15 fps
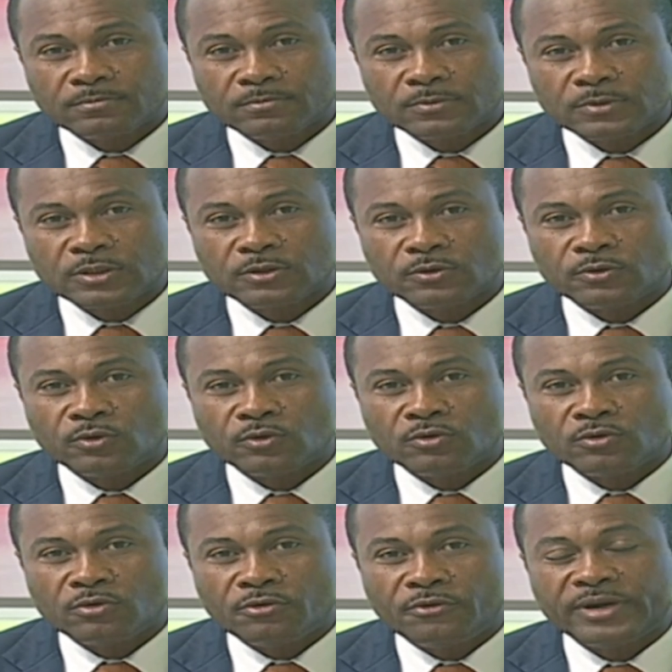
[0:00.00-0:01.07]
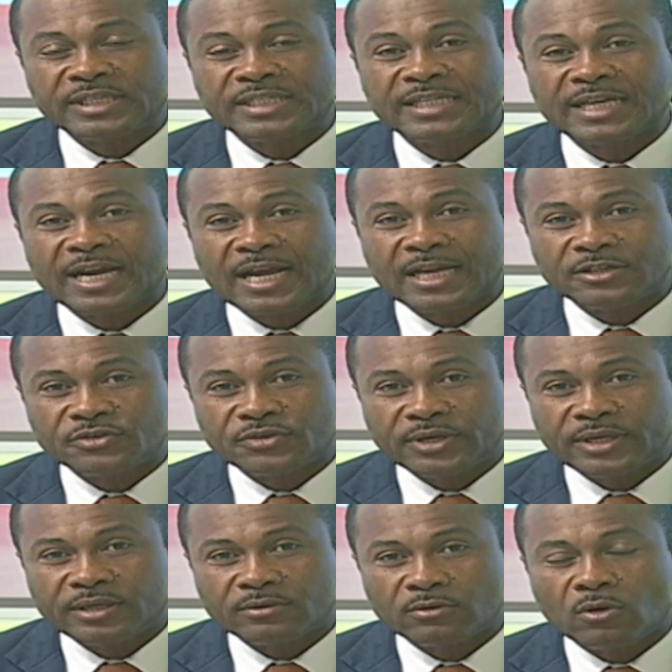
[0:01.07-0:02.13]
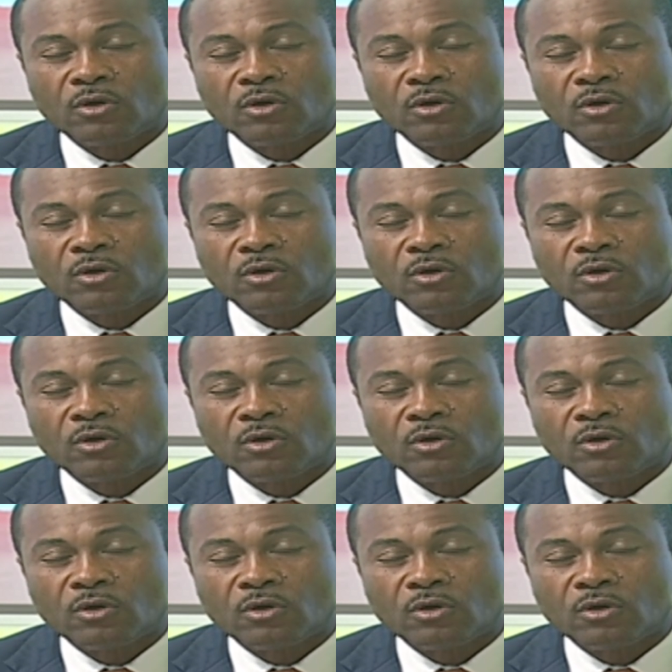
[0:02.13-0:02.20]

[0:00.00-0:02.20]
to rate the country or